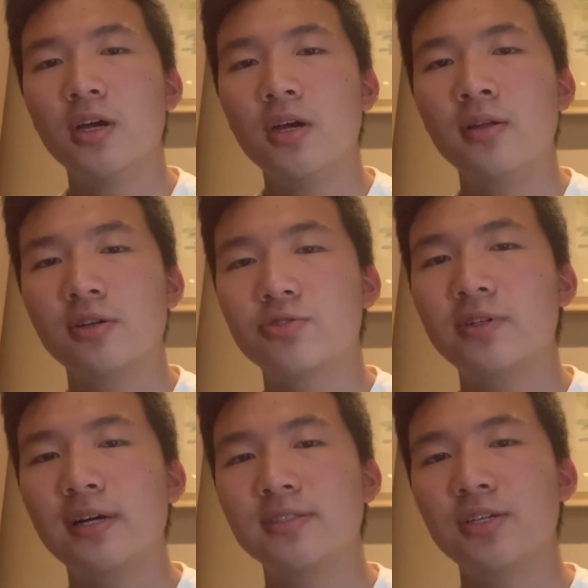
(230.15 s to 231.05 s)

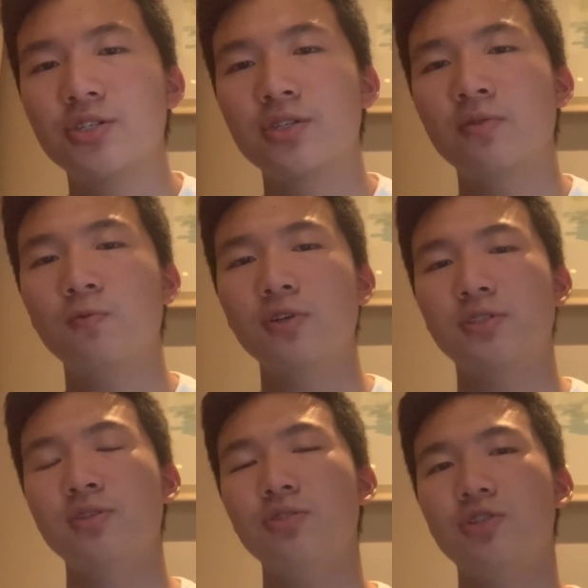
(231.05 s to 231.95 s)
Industrialization
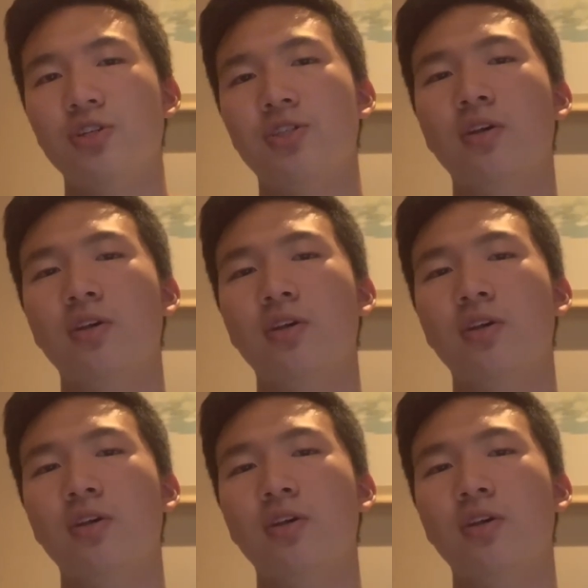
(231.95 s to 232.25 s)
wasn't just